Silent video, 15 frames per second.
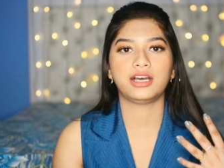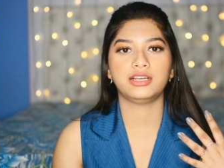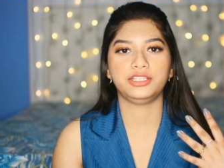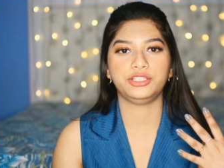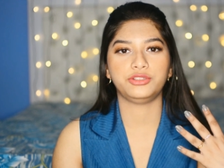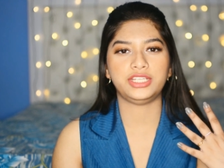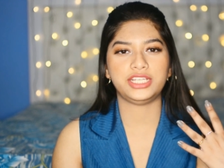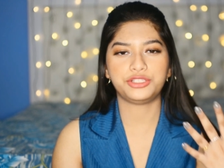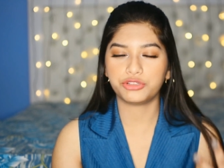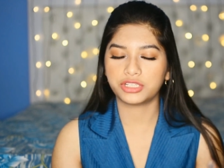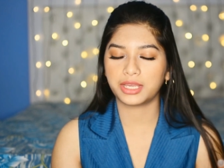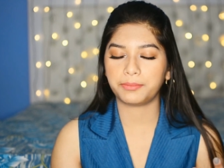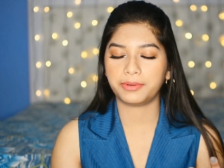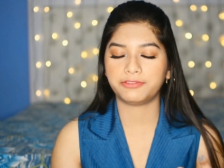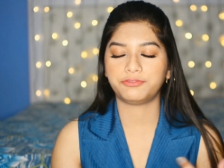you need to
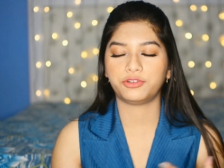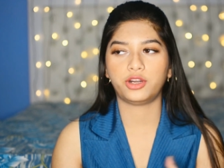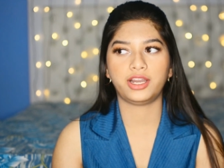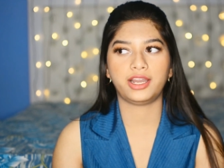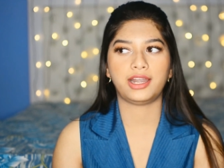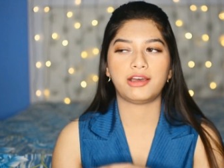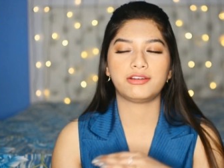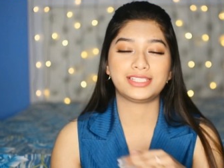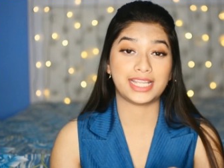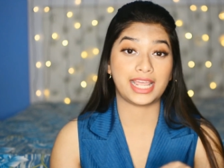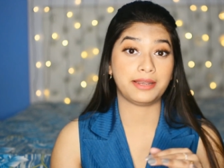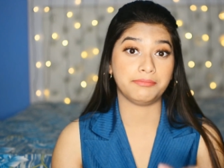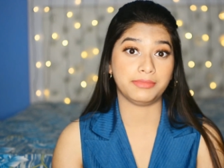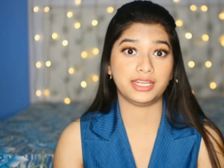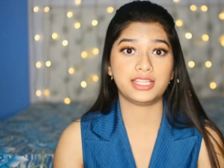keep it for around
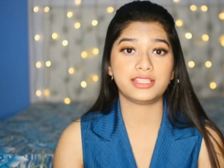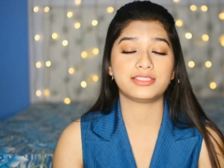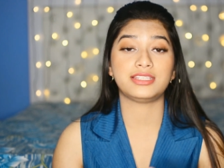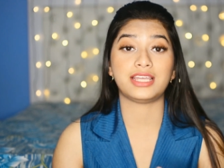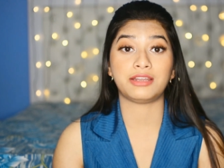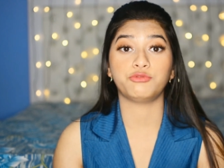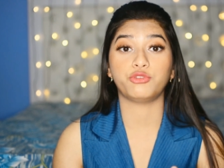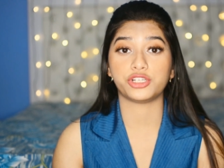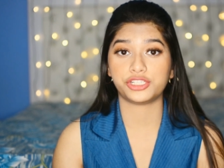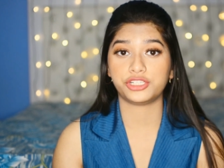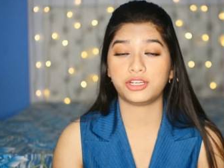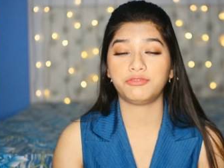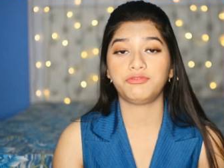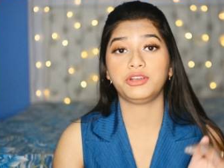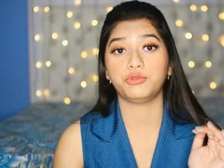10 minutes, then wash it
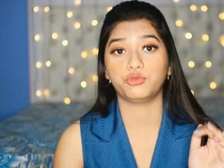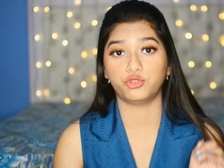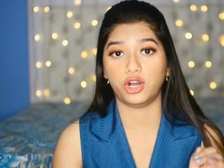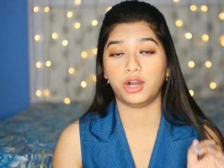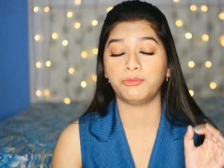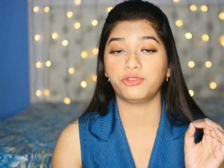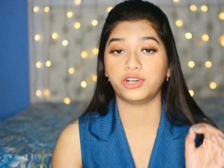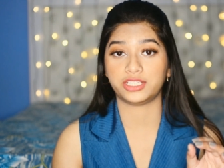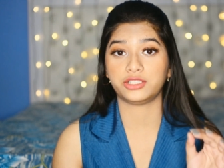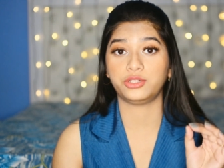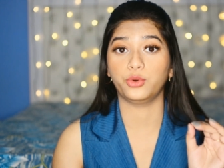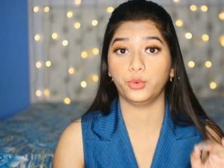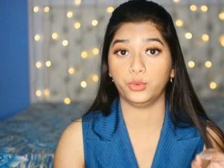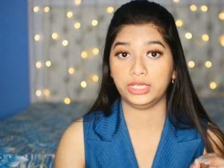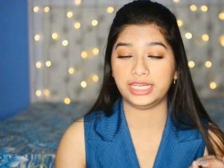off with warm water
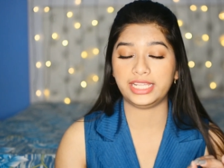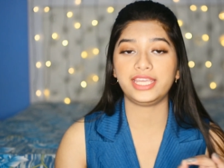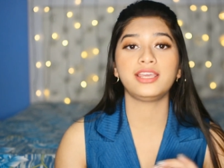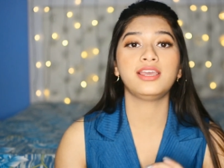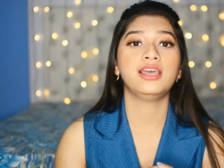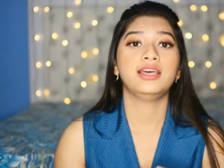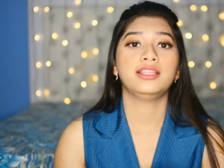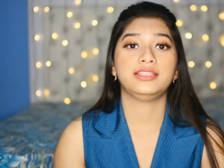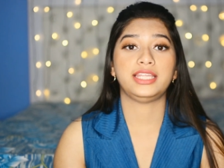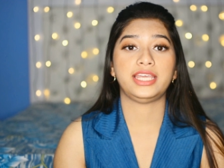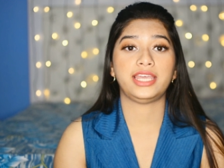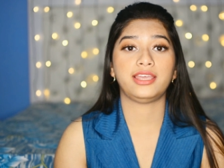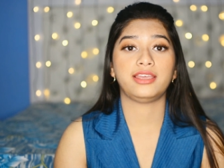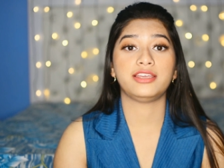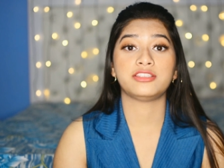only.
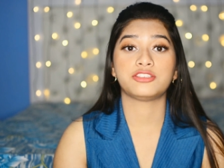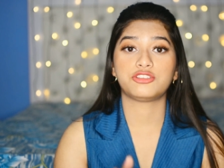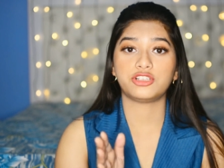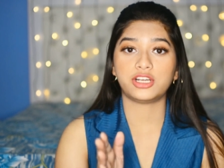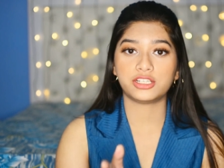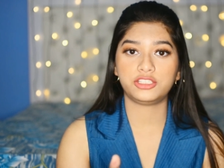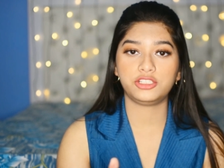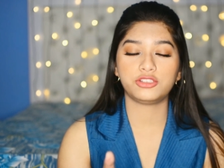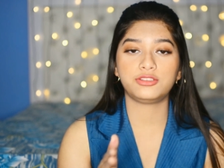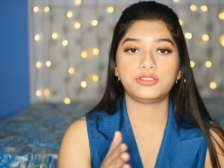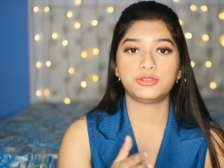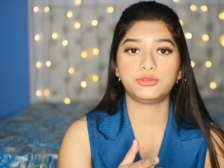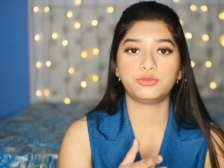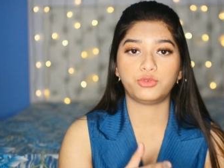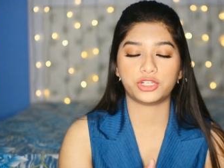They instruct you
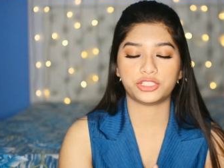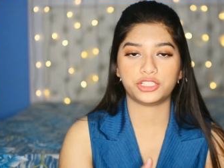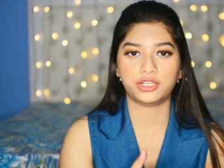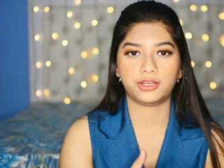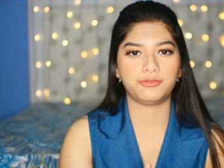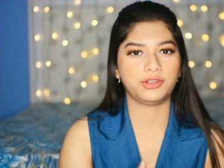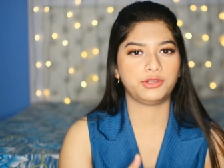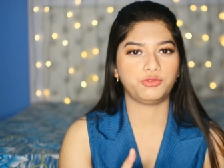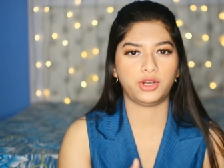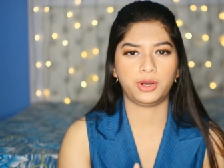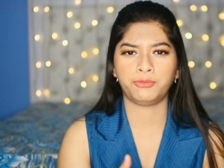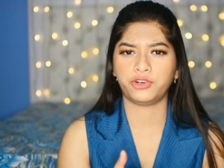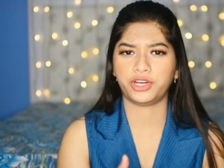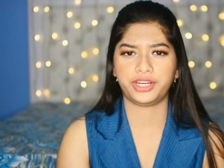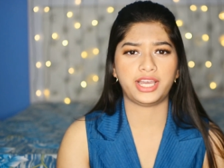to wash it off with
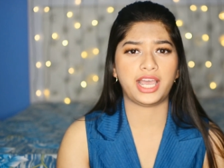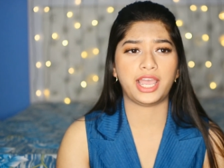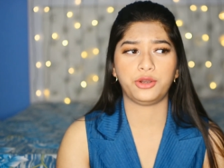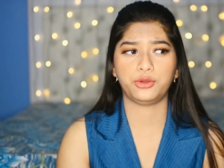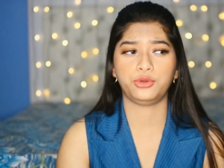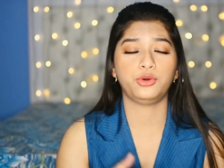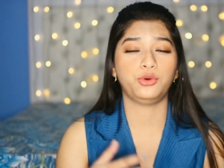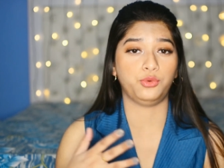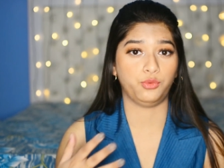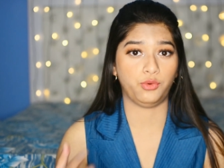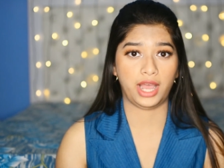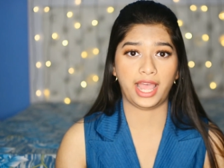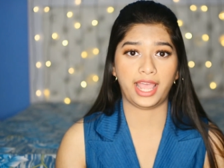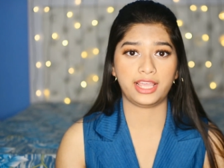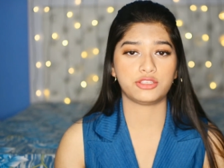warm water, I don't know
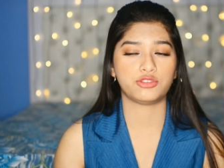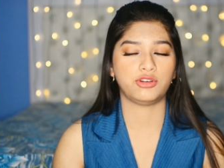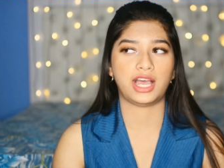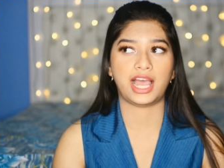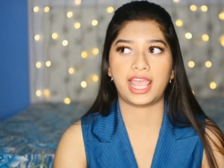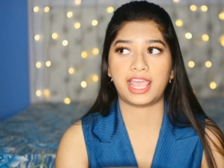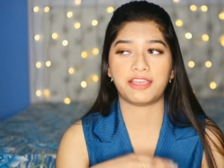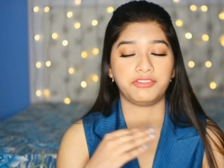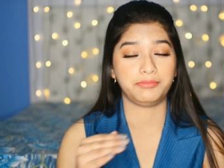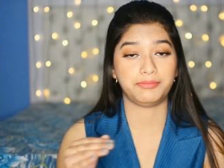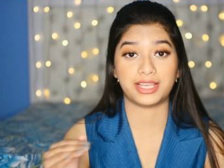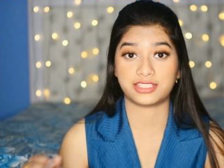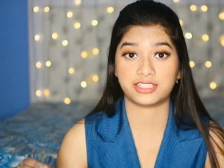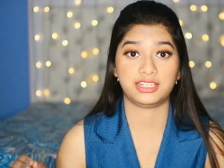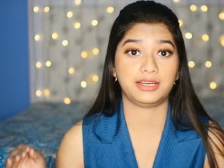why, so I haven't
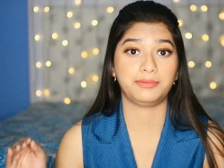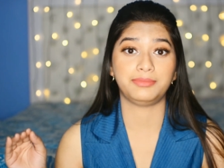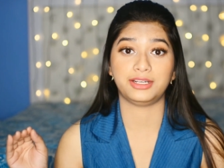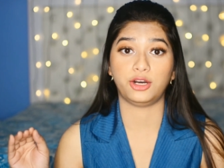messed it up